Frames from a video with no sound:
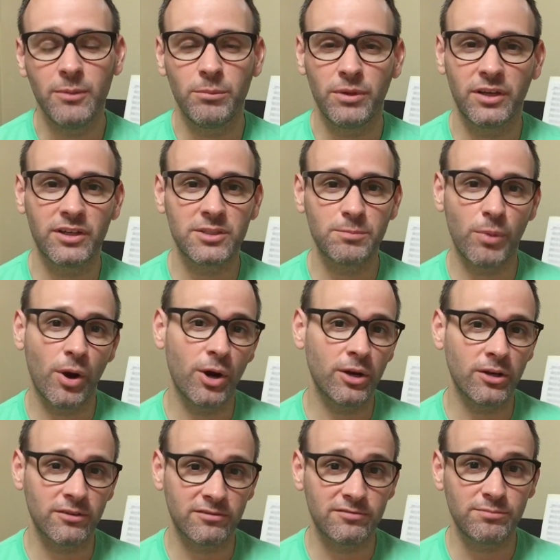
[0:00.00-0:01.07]
because
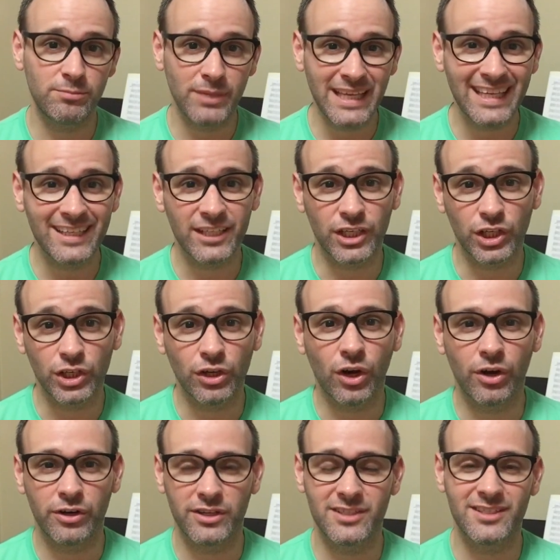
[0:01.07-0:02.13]
part of being a good
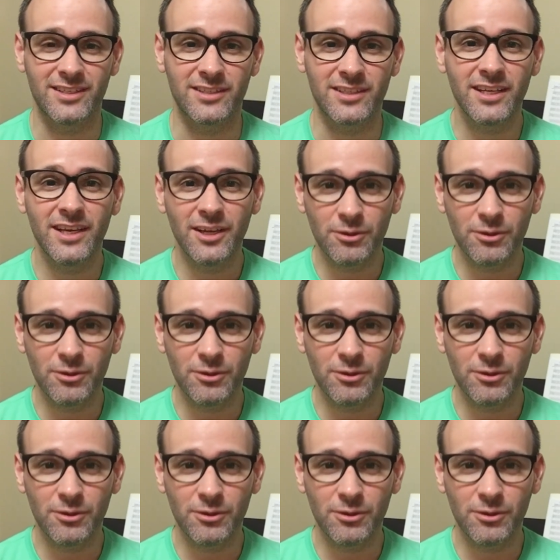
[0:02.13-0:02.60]
artist is